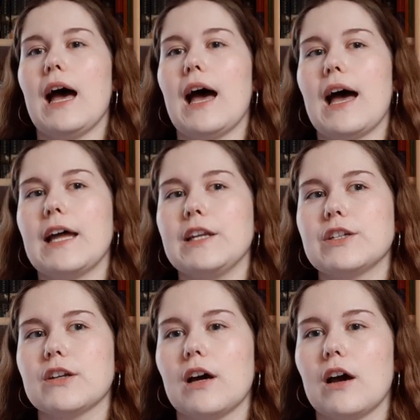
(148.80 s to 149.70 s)

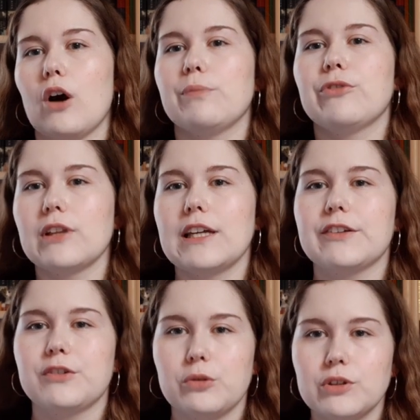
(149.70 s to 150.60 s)
And uh, hopefully,
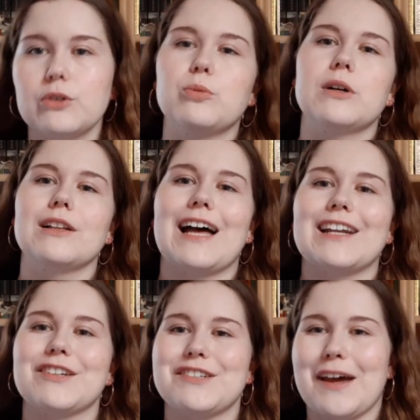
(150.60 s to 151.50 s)
soon you will
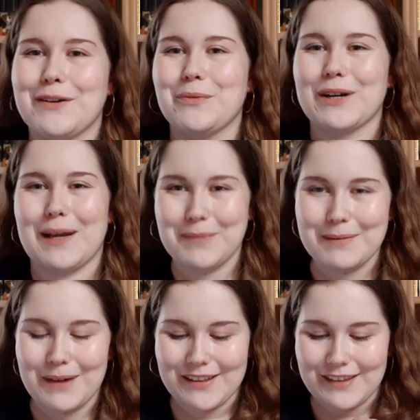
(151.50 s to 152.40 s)
understand what I
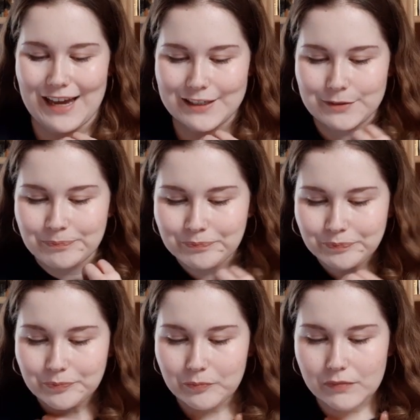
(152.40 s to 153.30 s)
mean by that.
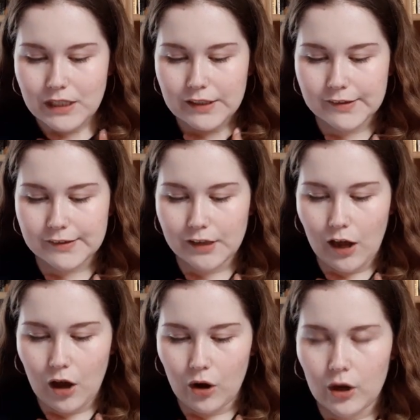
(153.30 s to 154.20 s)

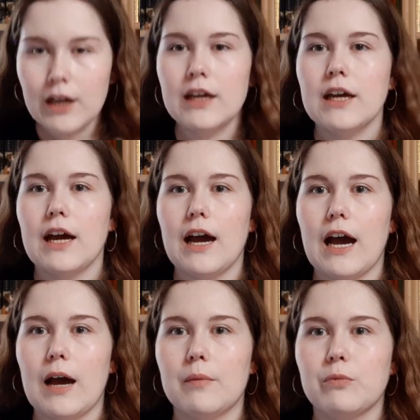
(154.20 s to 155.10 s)
So,
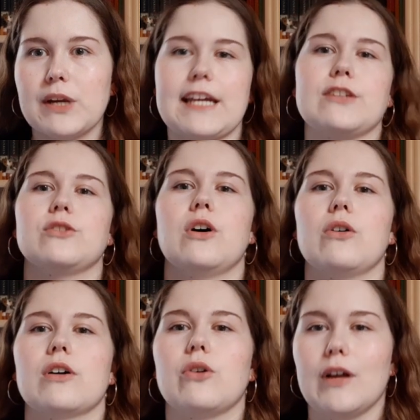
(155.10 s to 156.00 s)
um, we get to
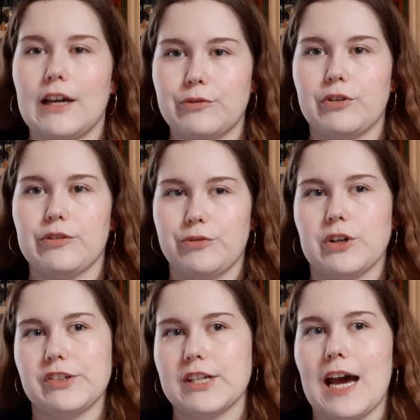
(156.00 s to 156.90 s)
know Korlat for the
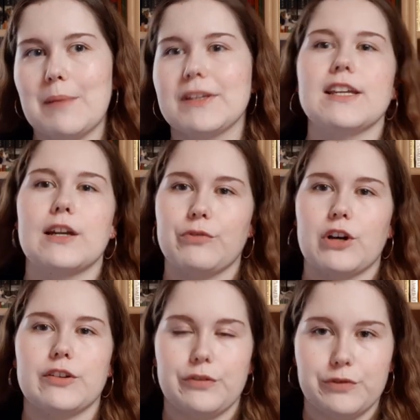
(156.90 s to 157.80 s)
first time at the end of
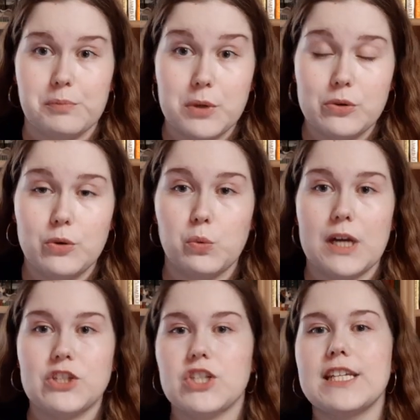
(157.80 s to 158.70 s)
Gardens of the Moon
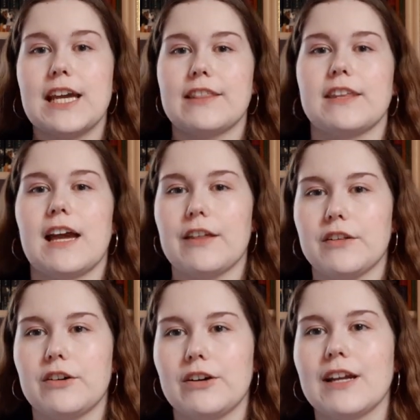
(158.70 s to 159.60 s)
when she and the
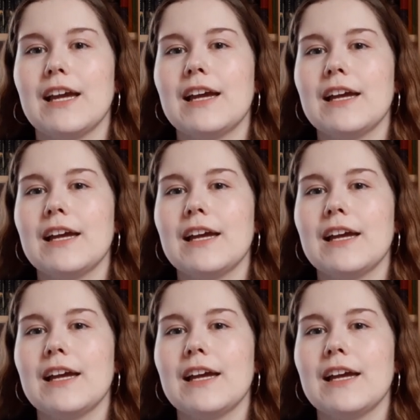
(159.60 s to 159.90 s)
other